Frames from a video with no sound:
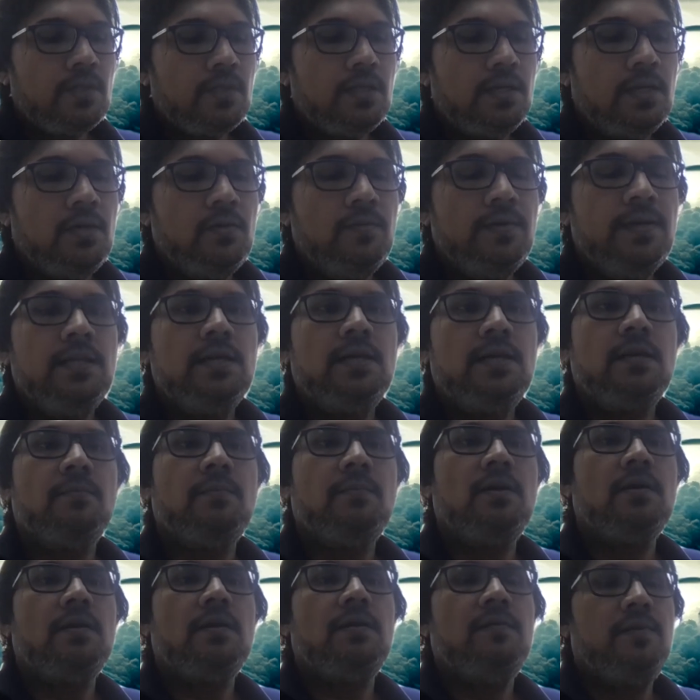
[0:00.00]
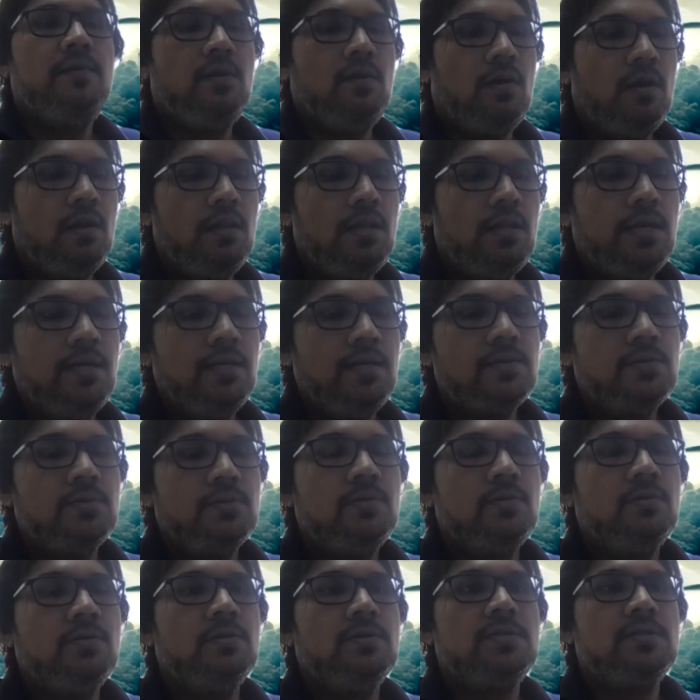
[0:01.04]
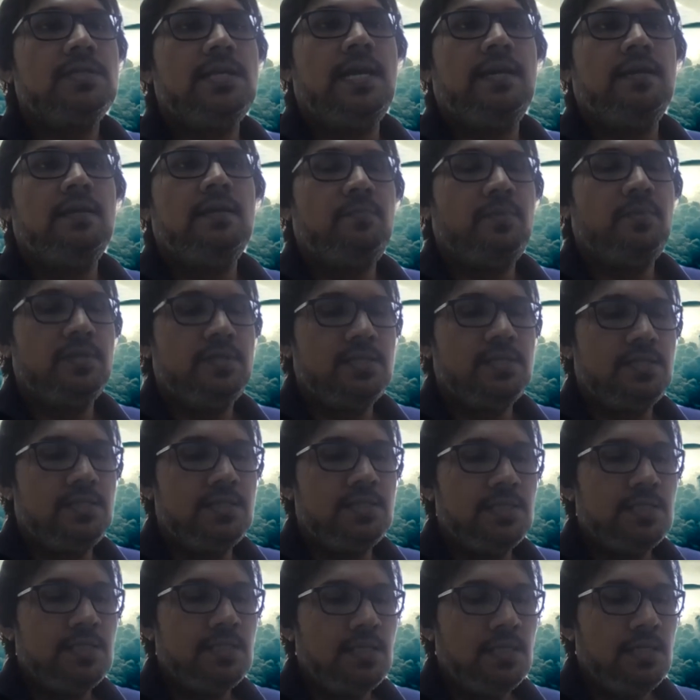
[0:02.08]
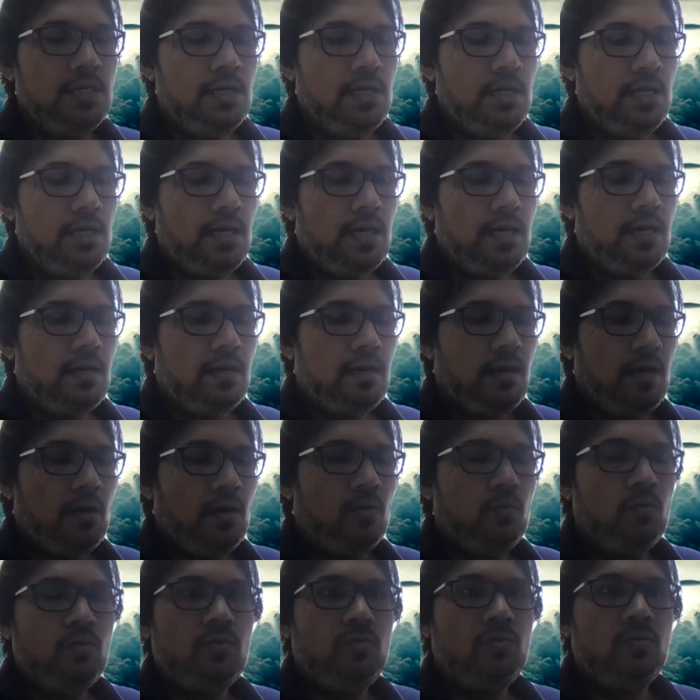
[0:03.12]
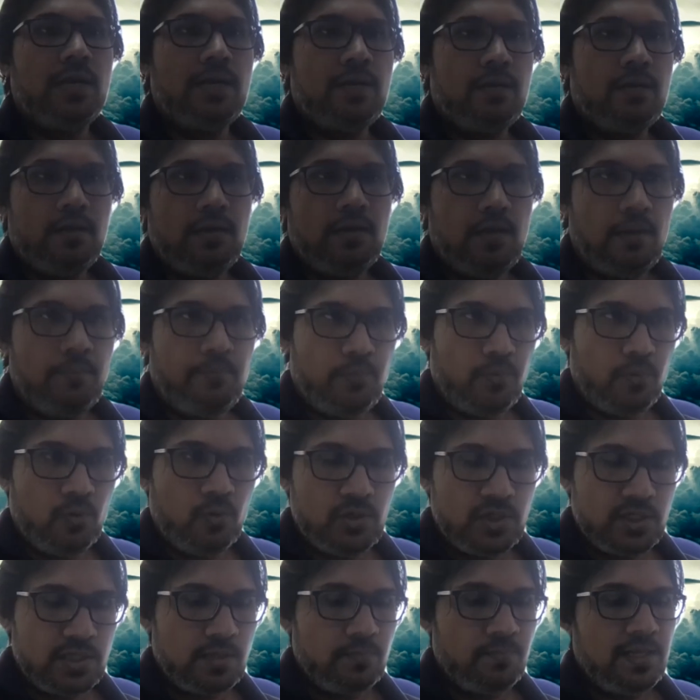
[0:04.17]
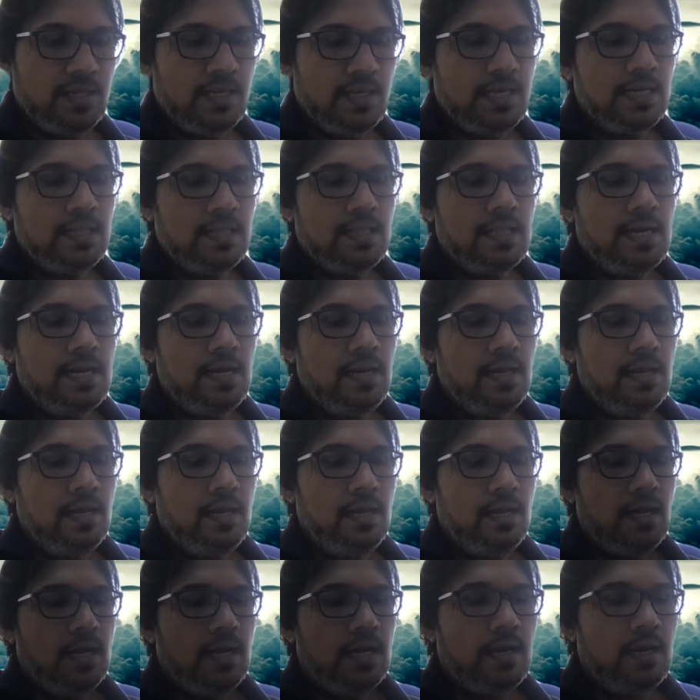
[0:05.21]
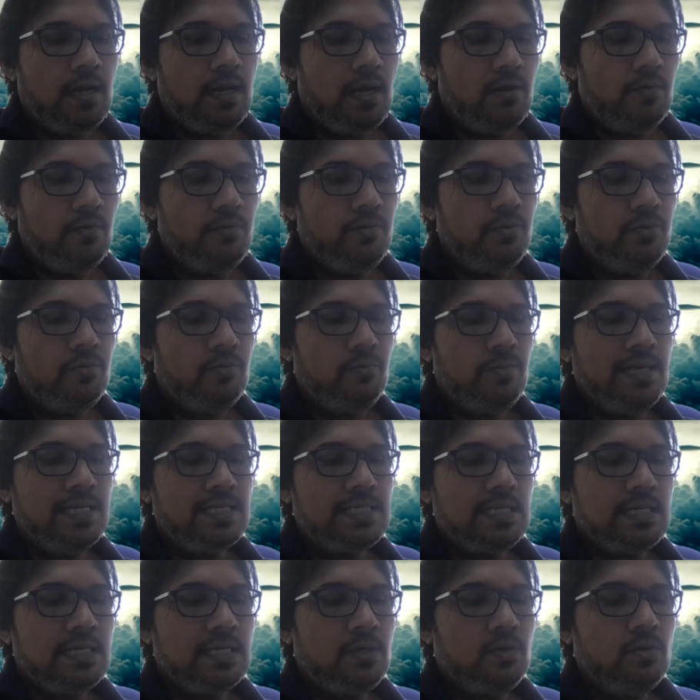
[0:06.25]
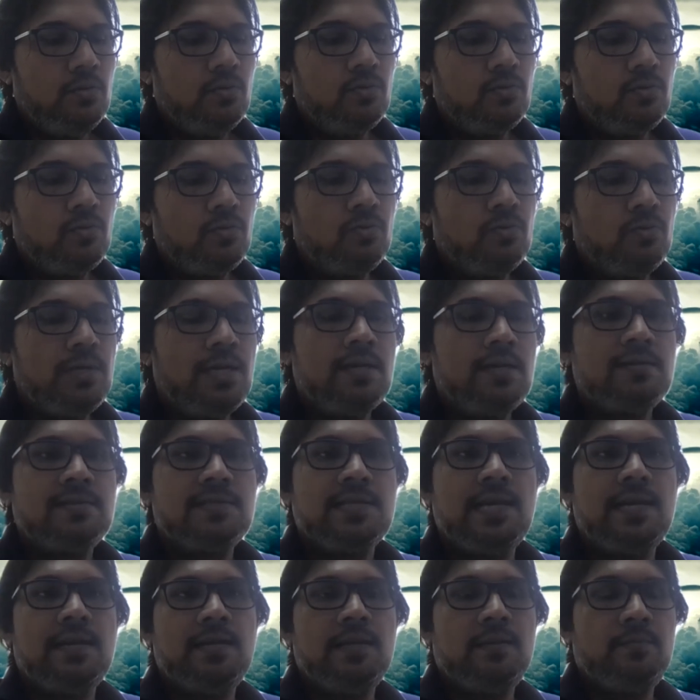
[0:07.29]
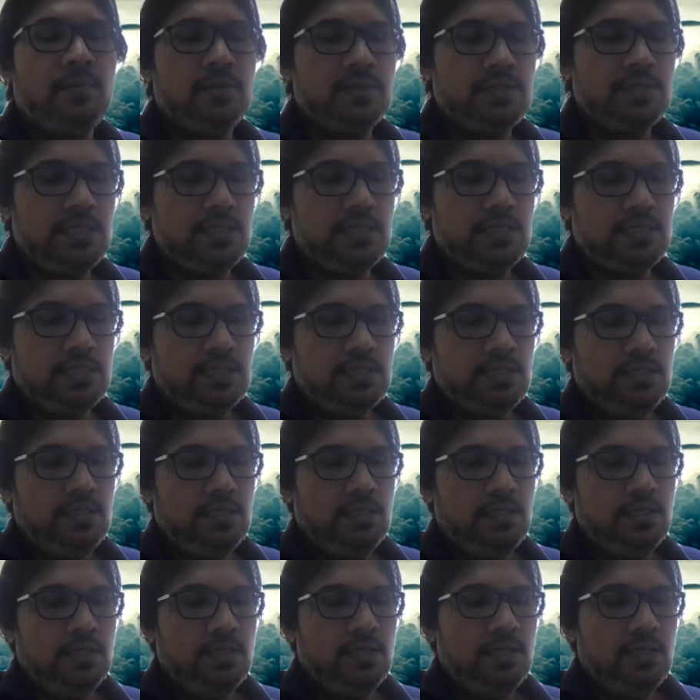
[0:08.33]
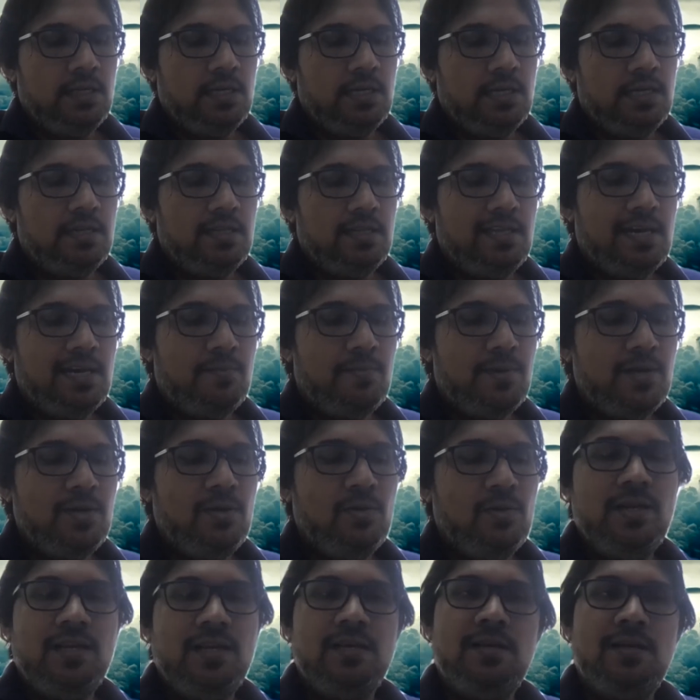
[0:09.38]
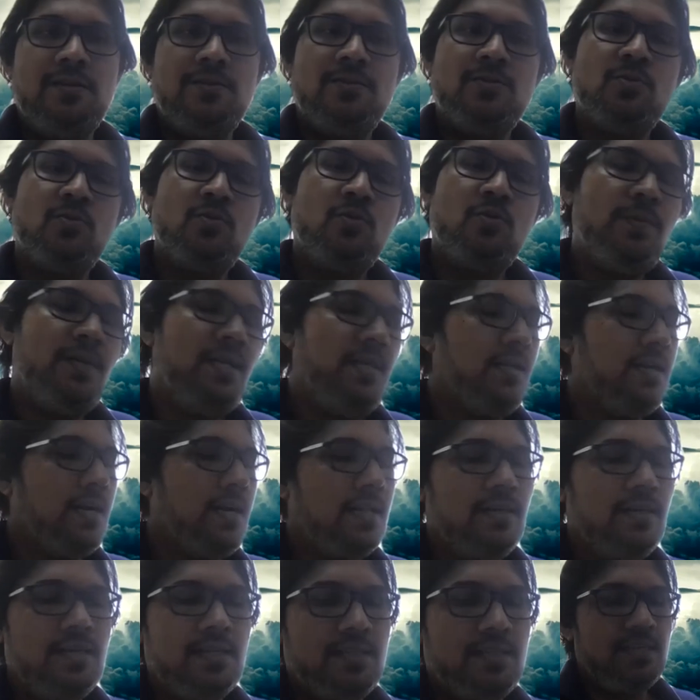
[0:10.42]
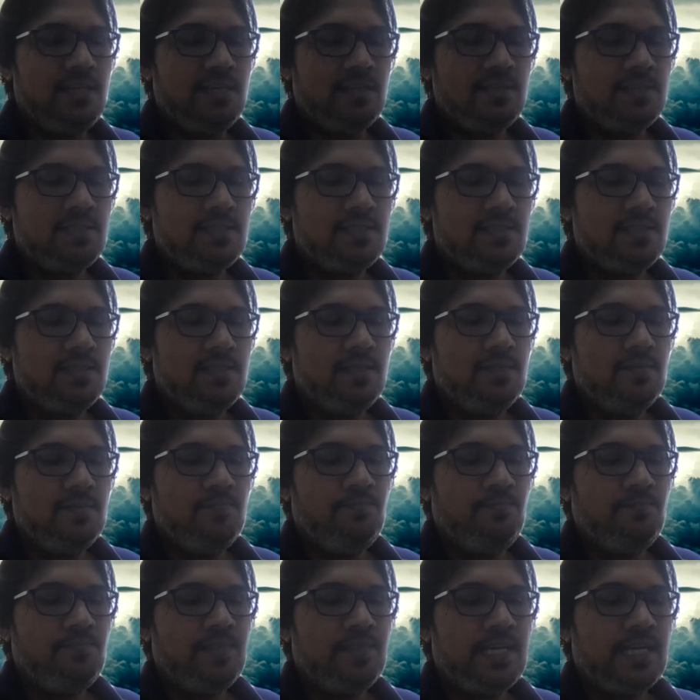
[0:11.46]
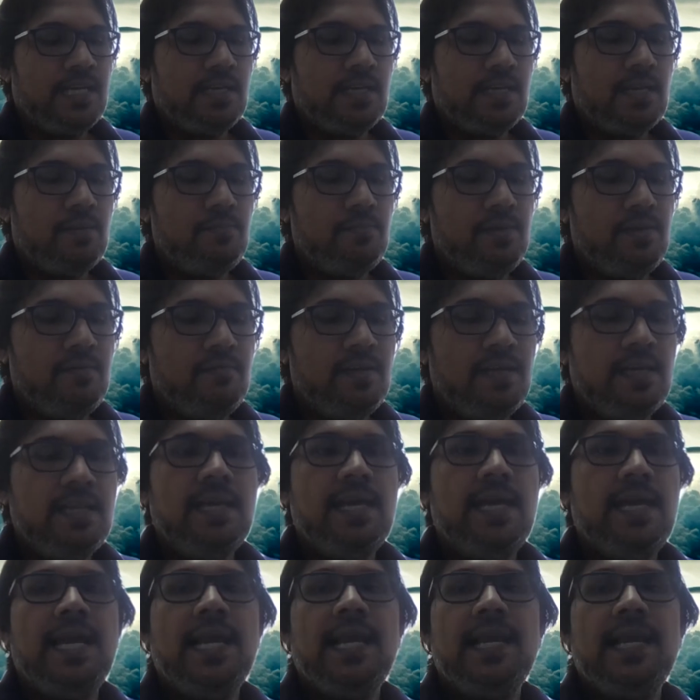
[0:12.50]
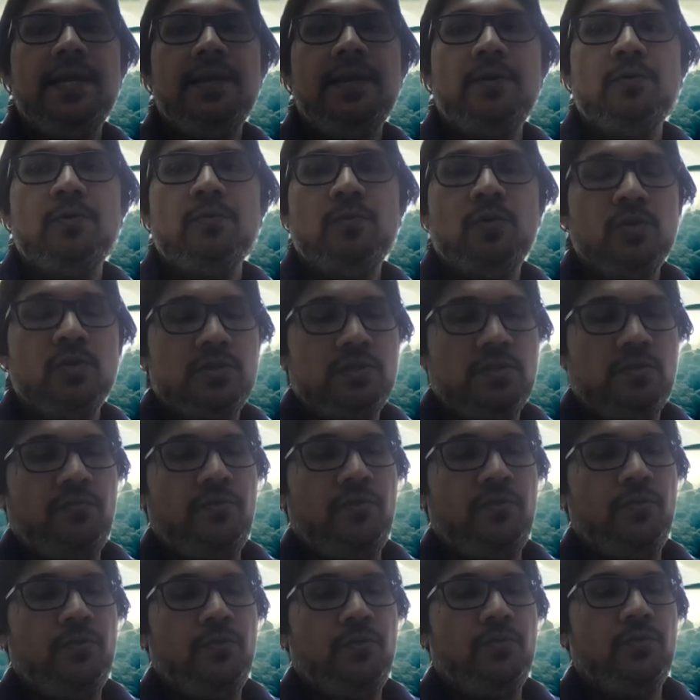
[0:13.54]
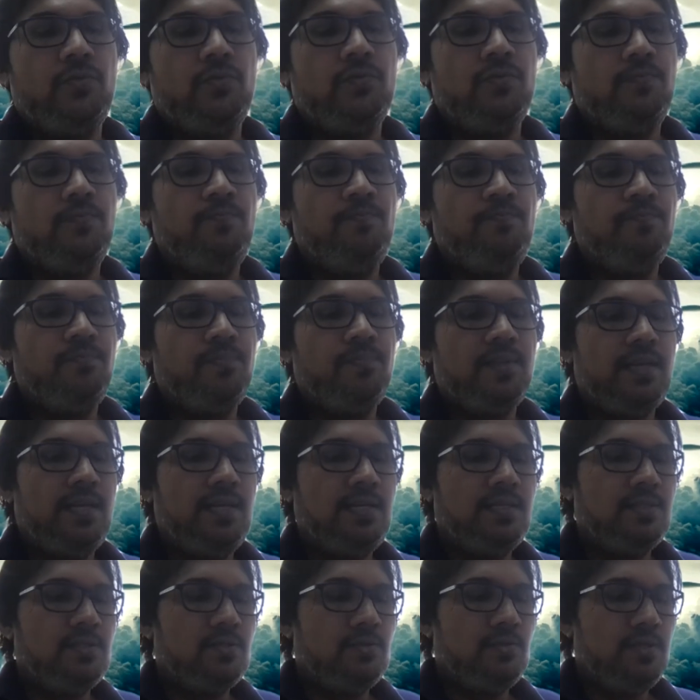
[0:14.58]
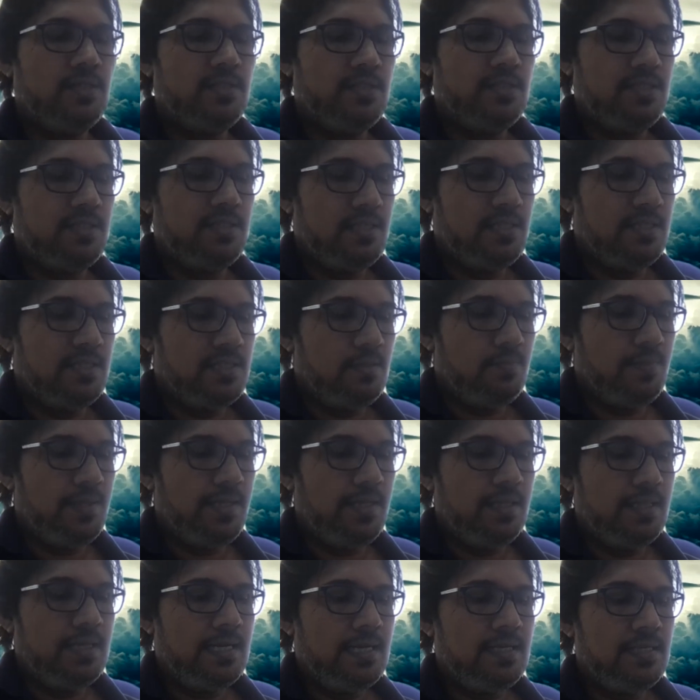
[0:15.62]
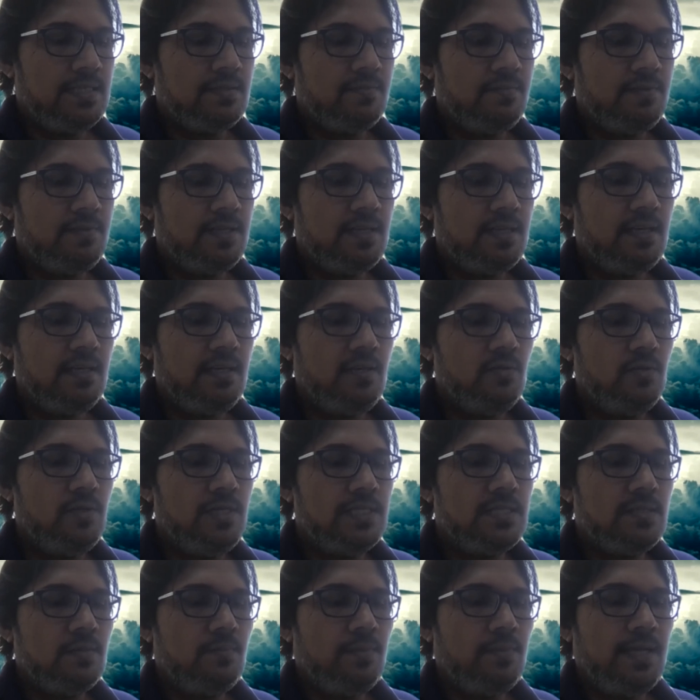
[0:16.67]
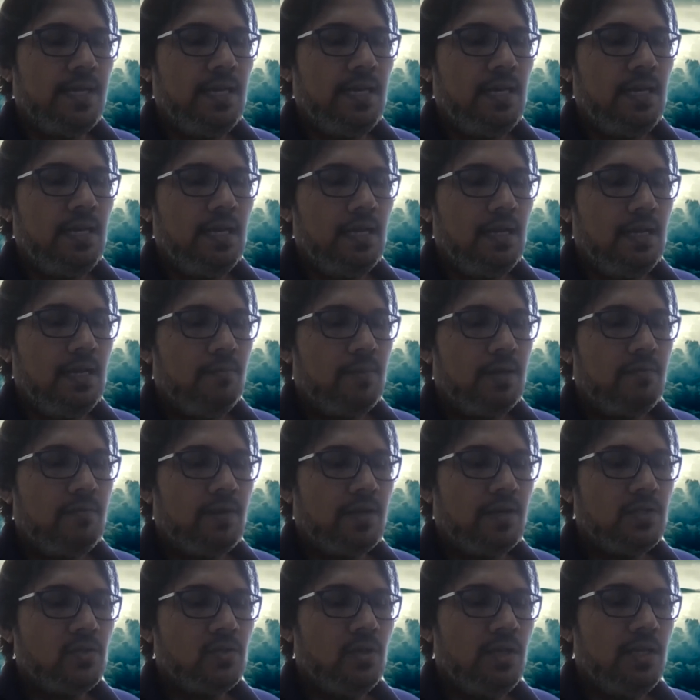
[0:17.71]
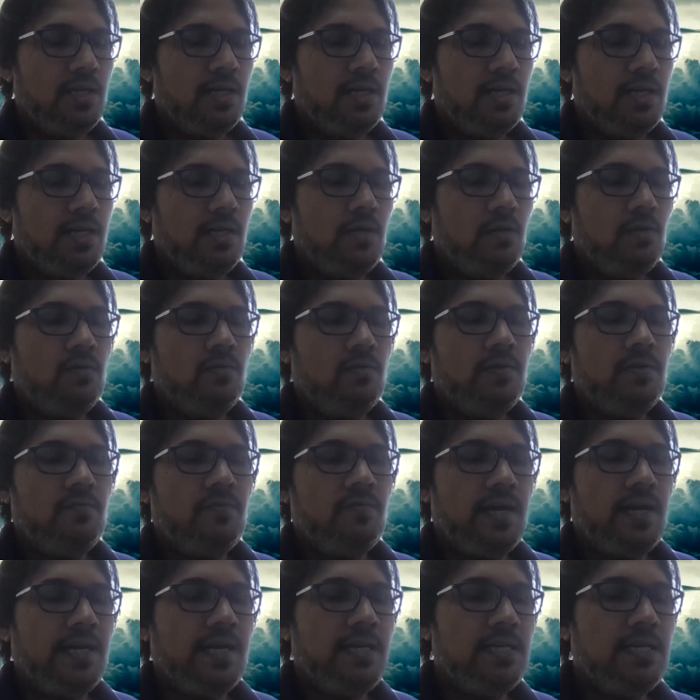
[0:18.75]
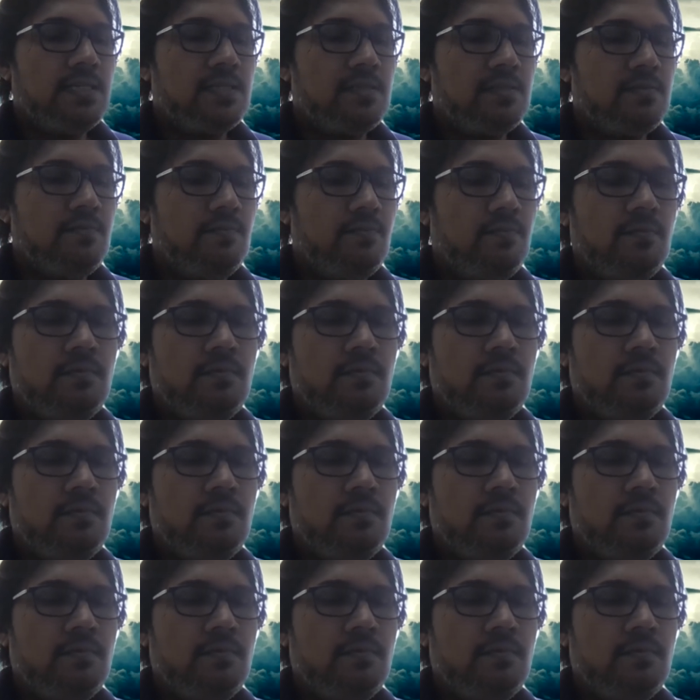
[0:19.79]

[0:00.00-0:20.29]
uh, you will learn about even all the ISO standard processes and how to approach something like that and how you basically go through that cyclic process. And thereby you will learn so many other things that can be very alien to most of you. Right? So it's a, it's a discipline that is a very new discipline, but once you learn it, you will find it's